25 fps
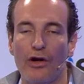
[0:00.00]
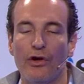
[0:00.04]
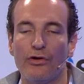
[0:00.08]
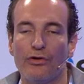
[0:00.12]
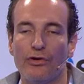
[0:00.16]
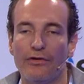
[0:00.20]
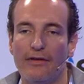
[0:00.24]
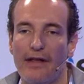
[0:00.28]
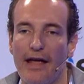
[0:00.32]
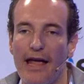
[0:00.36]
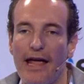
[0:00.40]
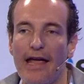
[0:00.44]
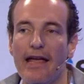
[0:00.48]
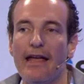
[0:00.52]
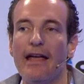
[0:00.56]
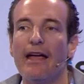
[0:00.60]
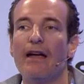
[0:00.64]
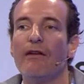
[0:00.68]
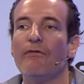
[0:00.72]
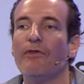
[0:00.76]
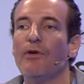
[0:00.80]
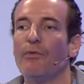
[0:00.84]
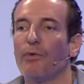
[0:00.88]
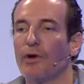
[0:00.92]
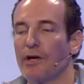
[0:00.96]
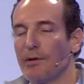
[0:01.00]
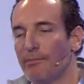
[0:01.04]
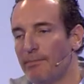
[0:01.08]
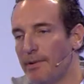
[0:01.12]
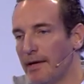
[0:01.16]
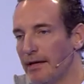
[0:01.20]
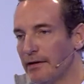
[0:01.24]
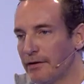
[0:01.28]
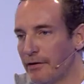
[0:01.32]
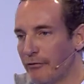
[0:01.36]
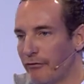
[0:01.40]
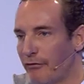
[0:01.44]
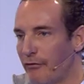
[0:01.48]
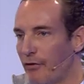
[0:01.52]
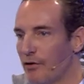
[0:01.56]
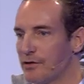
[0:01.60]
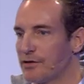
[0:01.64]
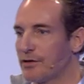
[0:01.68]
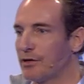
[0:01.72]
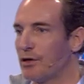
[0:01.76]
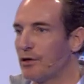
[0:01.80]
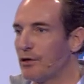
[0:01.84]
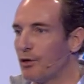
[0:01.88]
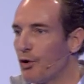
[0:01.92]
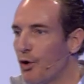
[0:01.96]
Today, we want to build the
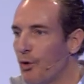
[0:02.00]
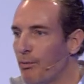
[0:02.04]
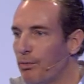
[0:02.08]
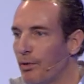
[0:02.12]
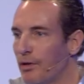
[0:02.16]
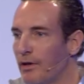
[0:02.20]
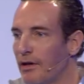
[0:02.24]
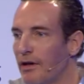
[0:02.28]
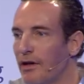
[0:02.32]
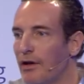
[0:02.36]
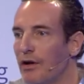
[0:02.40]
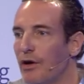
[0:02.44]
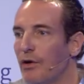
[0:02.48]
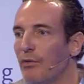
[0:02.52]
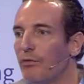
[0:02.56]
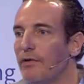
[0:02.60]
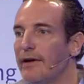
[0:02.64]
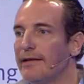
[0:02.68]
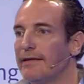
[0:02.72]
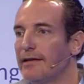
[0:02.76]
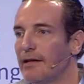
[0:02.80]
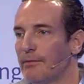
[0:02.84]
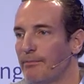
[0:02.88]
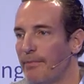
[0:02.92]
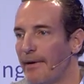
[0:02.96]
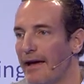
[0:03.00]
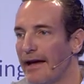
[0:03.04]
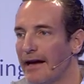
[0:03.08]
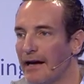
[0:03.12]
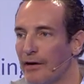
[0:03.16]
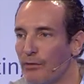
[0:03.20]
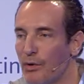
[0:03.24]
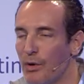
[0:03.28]
first global retail bank.